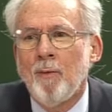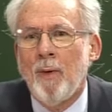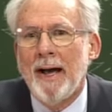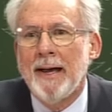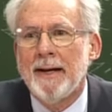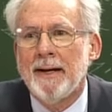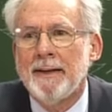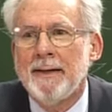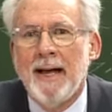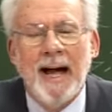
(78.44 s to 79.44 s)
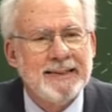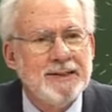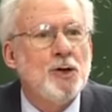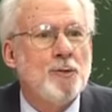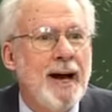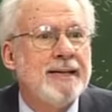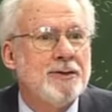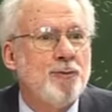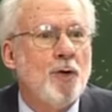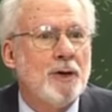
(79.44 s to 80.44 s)
Why, I still arise
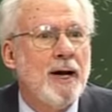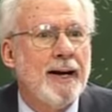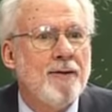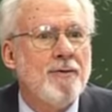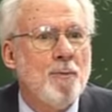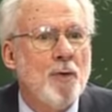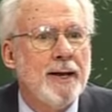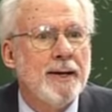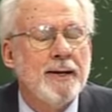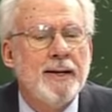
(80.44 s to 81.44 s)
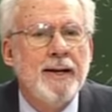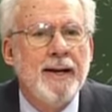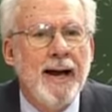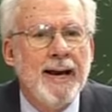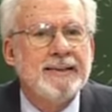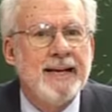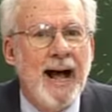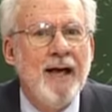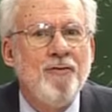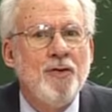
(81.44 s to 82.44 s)
at 4 o'clock every morning. And he said,
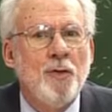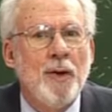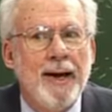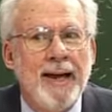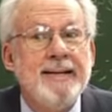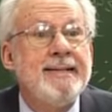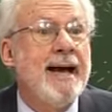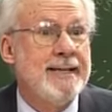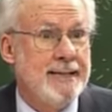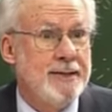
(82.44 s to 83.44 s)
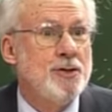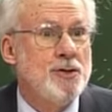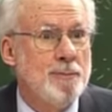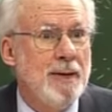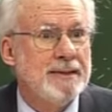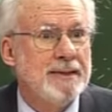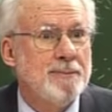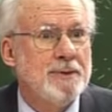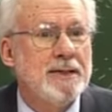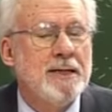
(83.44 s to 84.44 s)
I feel indebted to
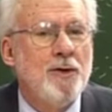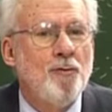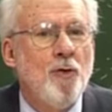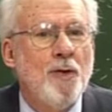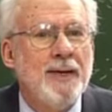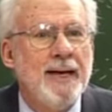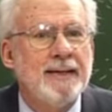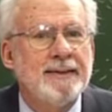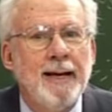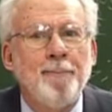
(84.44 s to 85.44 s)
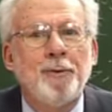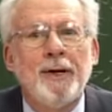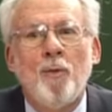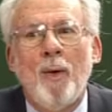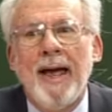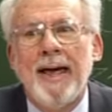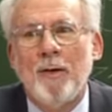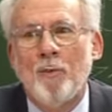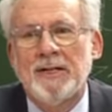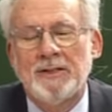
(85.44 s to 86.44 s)
Muslims for the exemplary way
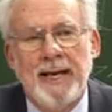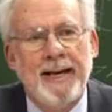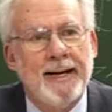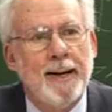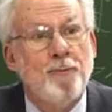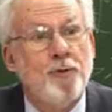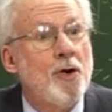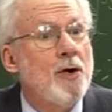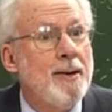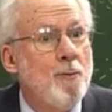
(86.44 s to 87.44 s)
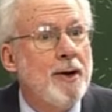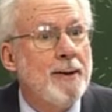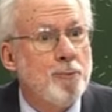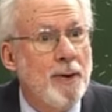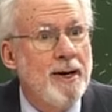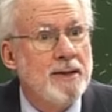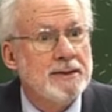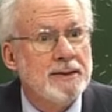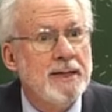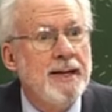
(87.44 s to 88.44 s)
in which they get up for early morning
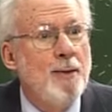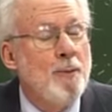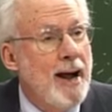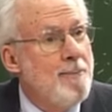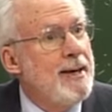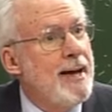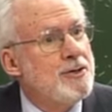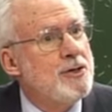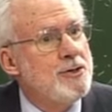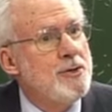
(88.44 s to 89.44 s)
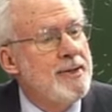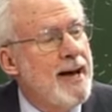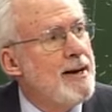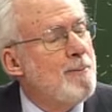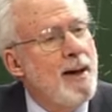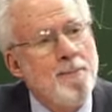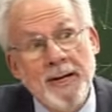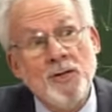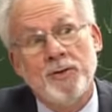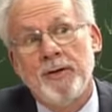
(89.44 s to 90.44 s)
prayers. When I began to do that, my
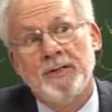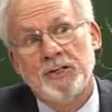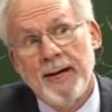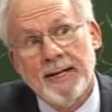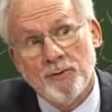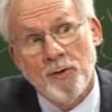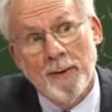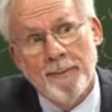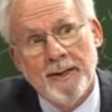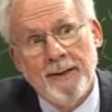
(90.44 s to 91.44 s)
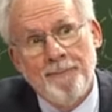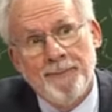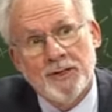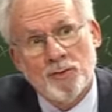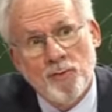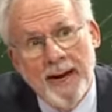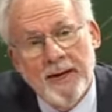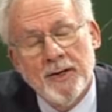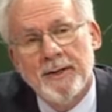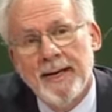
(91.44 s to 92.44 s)
ministry was transformed. This
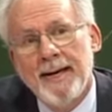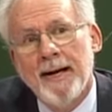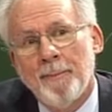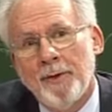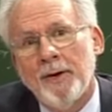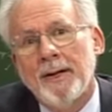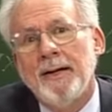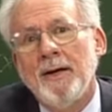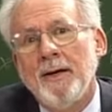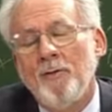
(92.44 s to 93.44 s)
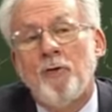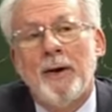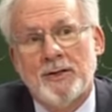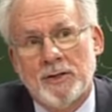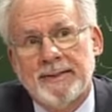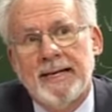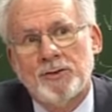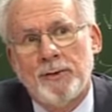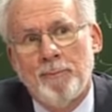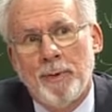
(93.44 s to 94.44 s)
regular getting up early for
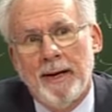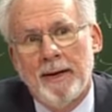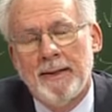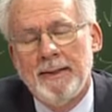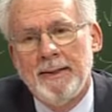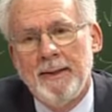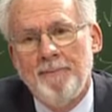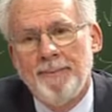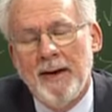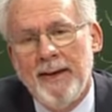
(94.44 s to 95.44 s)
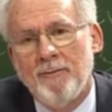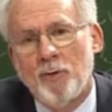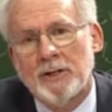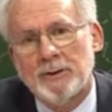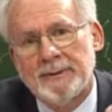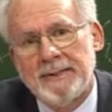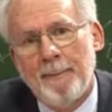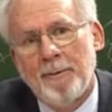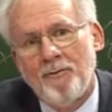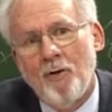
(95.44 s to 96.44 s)
intercessory prayer. Now, he, of course, was
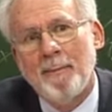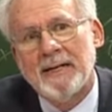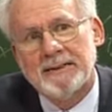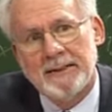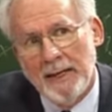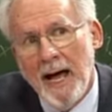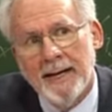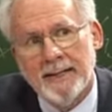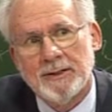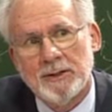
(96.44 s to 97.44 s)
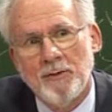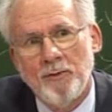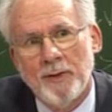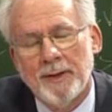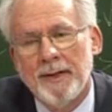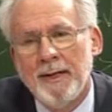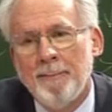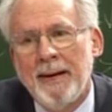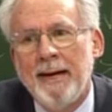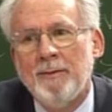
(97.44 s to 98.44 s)
not performing salat and so forth,
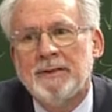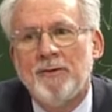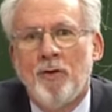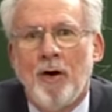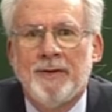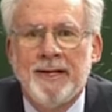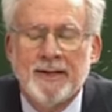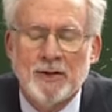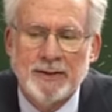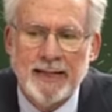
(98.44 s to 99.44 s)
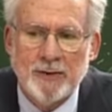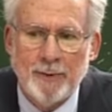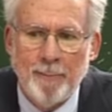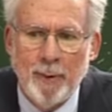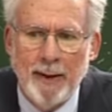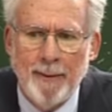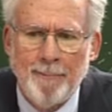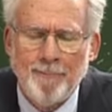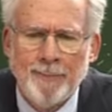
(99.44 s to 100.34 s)
but he was involved in intercessory prayer.